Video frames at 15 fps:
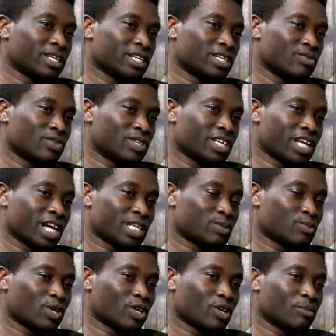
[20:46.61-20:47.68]
at least with the
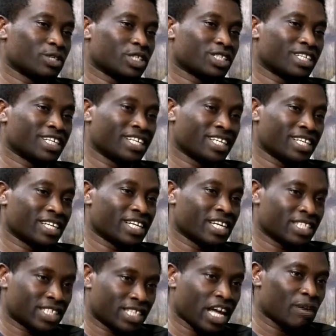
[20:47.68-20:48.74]
Diaspora Commission
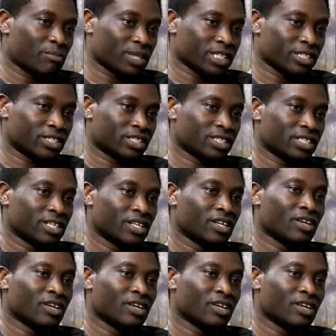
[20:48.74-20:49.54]
established.